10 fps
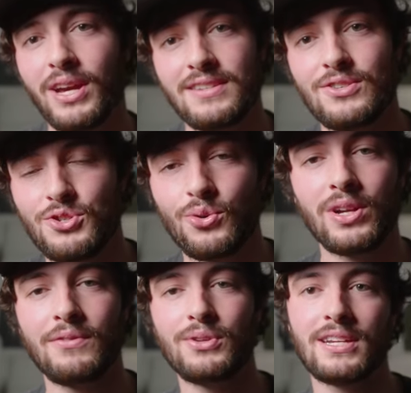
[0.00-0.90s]
you guys
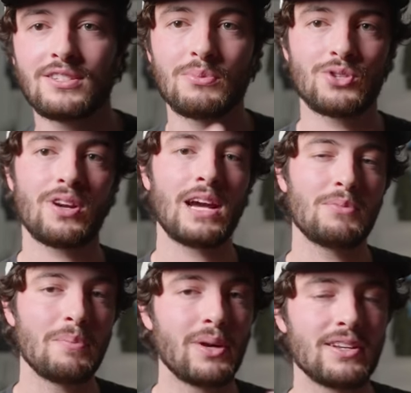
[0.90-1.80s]
enjoyed. If you did,
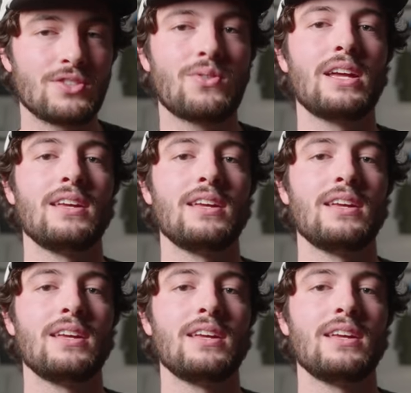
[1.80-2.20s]
subscribe. The button is right